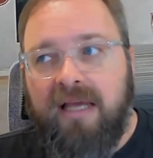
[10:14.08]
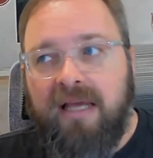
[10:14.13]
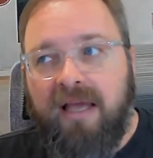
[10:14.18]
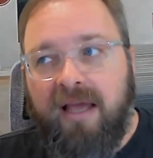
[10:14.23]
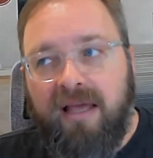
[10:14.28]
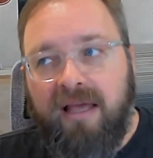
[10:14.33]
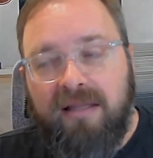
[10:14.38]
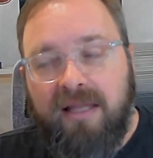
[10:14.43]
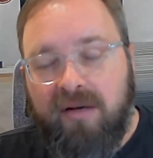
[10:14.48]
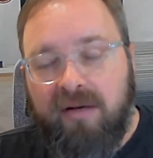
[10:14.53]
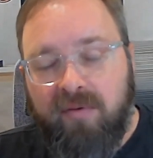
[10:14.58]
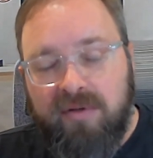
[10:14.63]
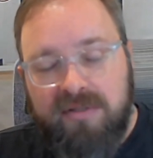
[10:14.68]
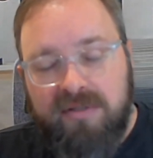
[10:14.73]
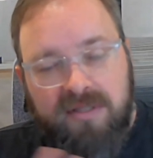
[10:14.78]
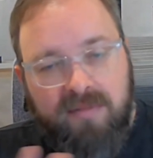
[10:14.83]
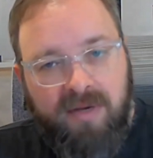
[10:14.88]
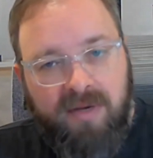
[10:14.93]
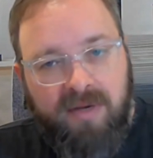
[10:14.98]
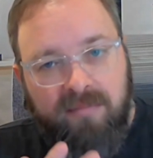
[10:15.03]
And likewise,
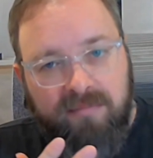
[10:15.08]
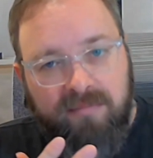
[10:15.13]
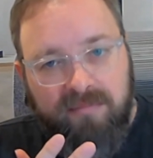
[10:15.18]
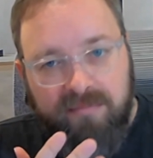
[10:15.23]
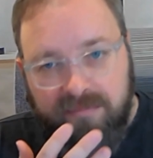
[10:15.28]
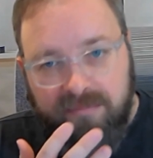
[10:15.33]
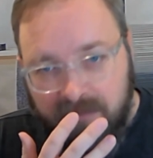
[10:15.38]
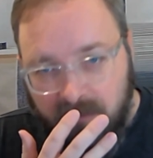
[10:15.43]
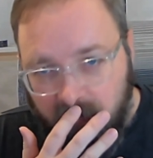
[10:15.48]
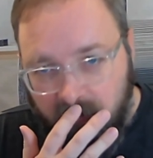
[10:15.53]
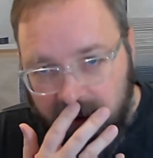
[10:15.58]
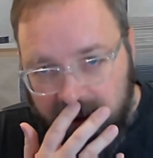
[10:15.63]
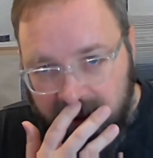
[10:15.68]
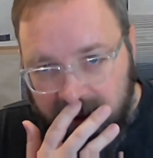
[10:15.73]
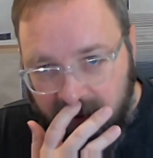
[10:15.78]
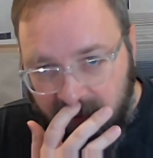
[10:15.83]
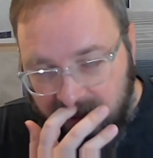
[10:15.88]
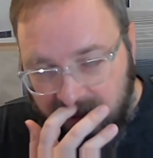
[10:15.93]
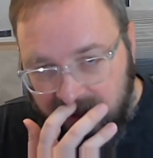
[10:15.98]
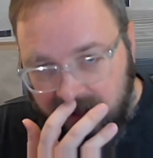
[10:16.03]
I'm, I'm working
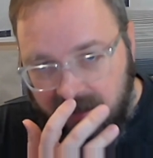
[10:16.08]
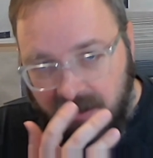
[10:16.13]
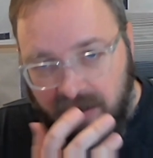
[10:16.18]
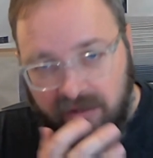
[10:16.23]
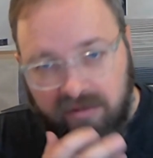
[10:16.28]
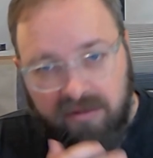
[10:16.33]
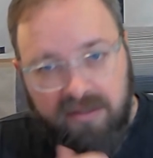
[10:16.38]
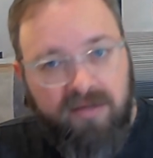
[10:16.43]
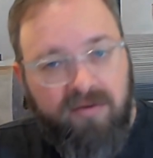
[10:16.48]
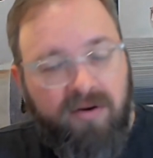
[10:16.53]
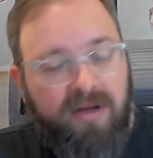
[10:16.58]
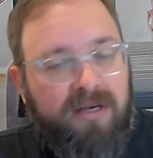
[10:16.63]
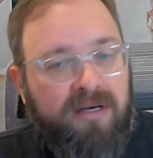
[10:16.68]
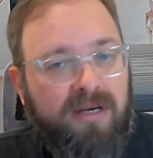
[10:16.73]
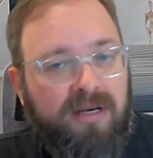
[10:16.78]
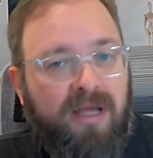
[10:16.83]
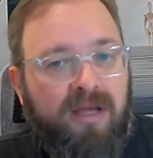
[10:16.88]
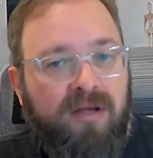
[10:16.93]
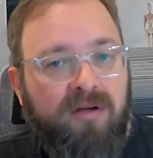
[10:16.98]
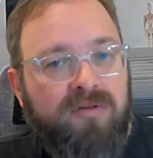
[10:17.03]
with a colleague right
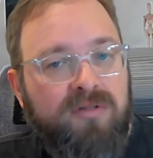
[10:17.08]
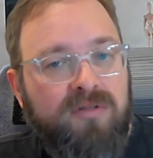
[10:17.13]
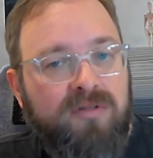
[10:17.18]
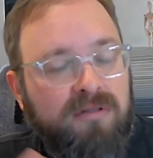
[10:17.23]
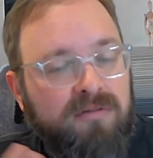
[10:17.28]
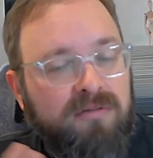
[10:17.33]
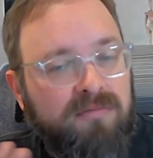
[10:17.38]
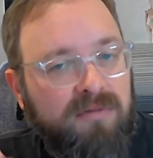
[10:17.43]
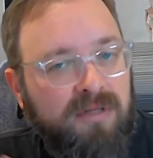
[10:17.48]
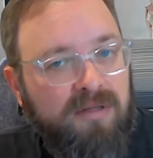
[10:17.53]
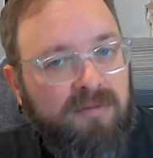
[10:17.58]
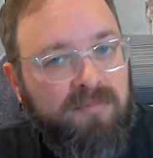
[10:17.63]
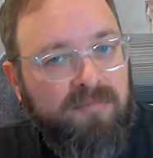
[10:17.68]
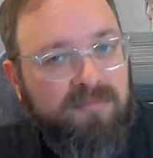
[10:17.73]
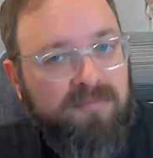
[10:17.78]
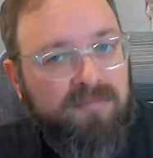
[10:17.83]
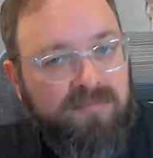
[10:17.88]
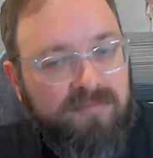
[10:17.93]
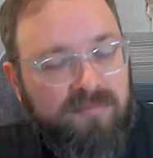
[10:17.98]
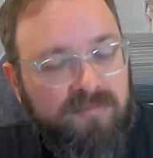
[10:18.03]
now to
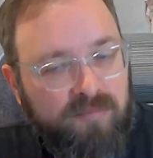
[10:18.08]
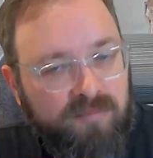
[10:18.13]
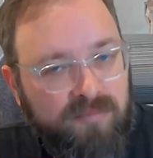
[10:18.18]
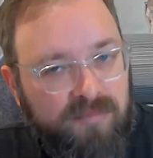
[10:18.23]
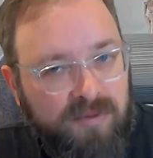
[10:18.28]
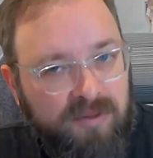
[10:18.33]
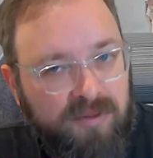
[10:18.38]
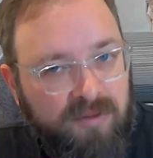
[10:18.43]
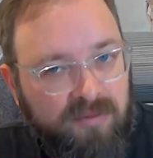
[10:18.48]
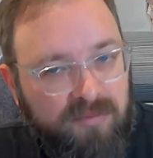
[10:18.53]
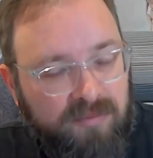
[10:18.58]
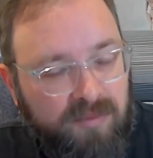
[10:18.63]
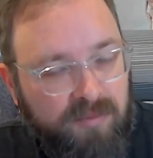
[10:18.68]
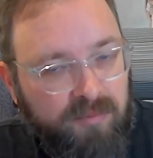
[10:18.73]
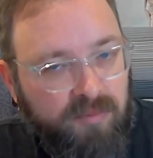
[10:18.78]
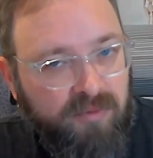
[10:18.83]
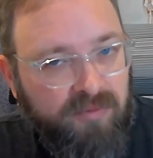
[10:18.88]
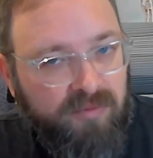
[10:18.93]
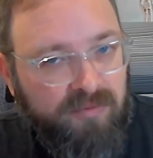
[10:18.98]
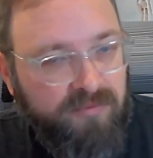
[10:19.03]
um, you know,
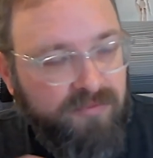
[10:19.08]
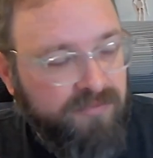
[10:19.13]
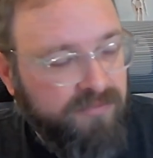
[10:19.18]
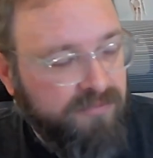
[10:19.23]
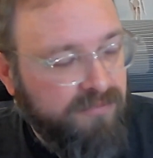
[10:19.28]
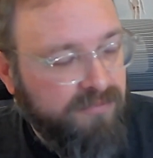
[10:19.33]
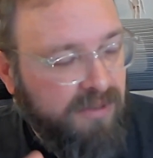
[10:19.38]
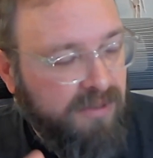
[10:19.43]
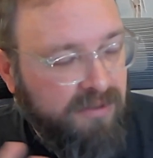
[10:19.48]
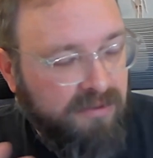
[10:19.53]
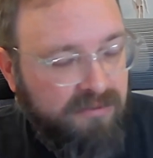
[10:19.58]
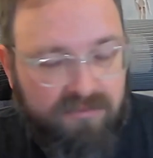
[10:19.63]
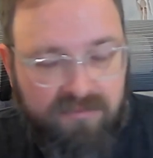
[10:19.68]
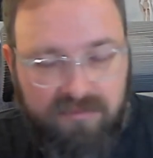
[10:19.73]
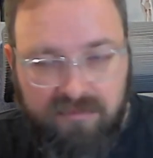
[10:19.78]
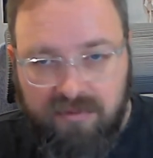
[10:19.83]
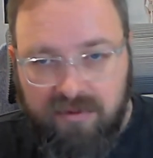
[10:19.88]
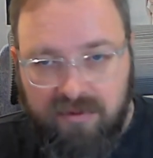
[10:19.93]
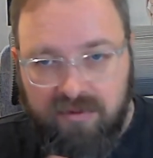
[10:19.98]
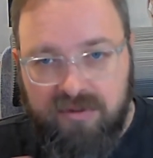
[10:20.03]
improve uh,
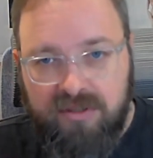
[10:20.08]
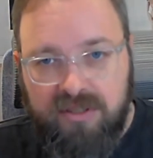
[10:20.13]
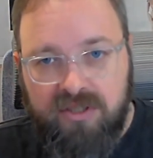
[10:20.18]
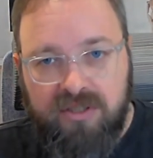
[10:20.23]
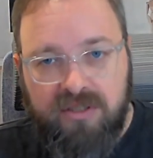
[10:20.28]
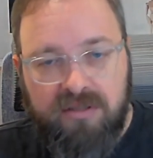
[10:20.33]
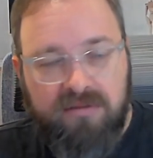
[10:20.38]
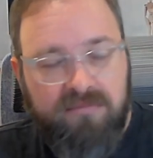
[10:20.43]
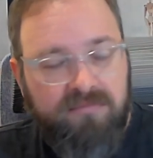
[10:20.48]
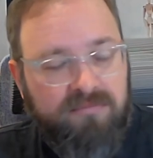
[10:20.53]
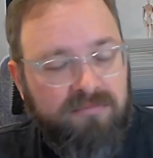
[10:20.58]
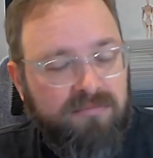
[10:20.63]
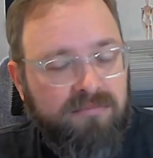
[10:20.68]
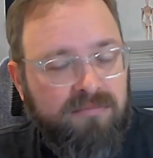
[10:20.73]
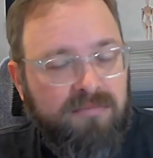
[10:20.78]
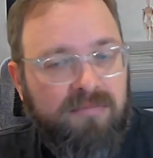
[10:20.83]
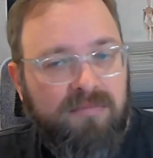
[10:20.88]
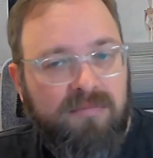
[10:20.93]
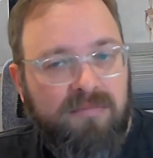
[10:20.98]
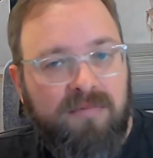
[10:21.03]
their teaching
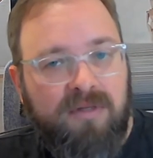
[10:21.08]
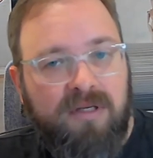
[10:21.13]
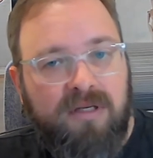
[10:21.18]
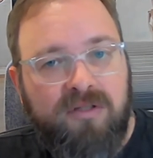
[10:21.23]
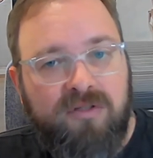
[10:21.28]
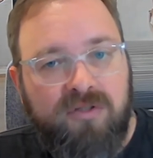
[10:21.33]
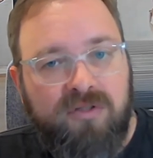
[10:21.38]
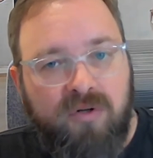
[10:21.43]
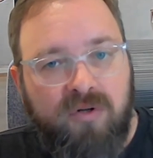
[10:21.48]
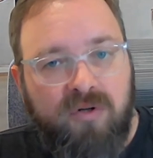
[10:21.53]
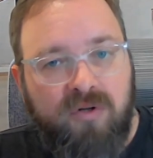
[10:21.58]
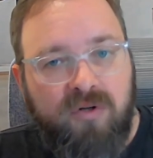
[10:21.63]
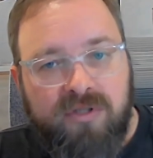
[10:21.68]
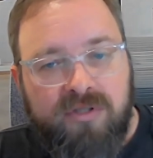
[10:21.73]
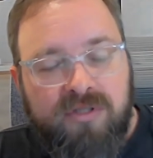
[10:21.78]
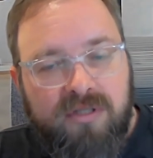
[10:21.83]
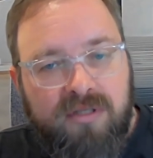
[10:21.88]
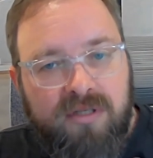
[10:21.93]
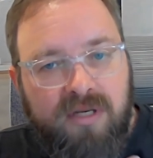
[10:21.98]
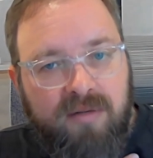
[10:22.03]
uh,
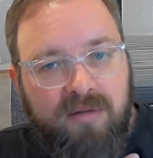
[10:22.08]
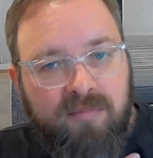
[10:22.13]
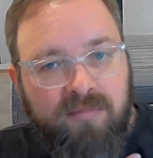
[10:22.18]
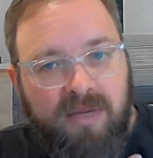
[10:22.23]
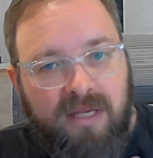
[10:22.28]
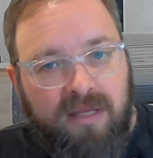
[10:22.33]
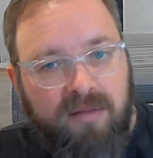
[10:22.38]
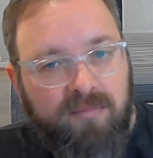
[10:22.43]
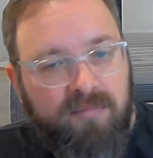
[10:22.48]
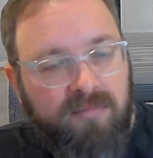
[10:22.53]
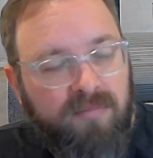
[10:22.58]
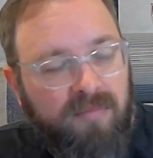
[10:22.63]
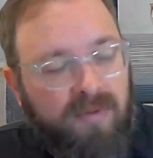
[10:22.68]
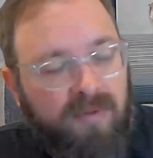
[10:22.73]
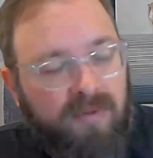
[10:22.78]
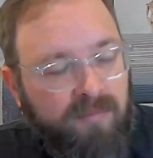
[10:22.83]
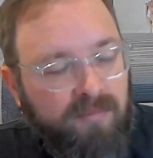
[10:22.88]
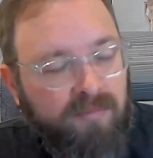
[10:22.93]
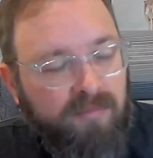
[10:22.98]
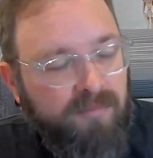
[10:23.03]
scores and, and make it
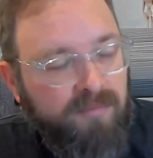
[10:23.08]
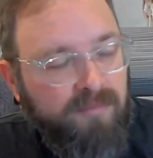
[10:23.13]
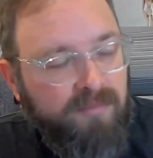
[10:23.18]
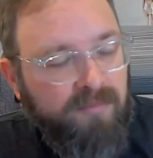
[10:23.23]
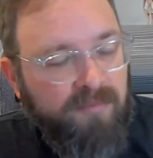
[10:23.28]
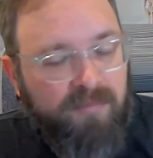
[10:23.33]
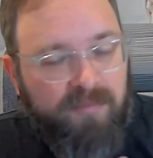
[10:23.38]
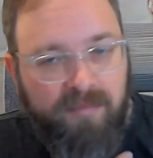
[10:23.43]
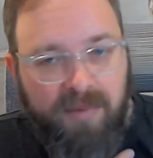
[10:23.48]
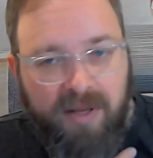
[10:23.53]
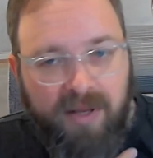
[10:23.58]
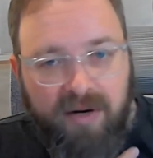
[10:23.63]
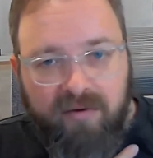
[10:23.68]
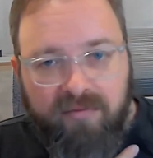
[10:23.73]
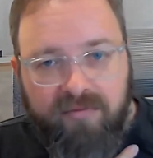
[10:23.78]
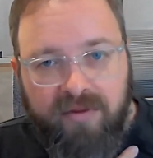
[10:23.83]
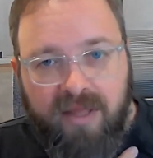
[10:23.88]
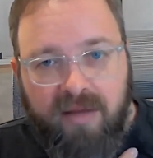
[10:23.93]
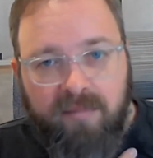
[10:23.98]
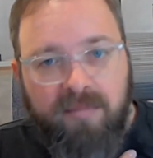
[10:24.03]
um, better
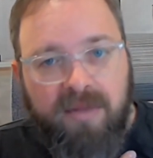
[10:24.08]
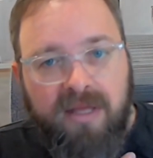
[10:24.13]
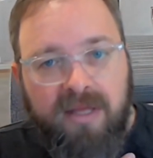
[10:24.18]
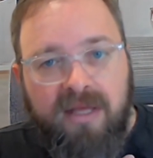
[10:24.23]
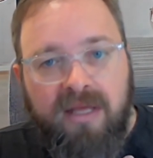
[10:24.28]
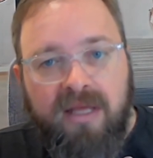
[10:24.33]
for them.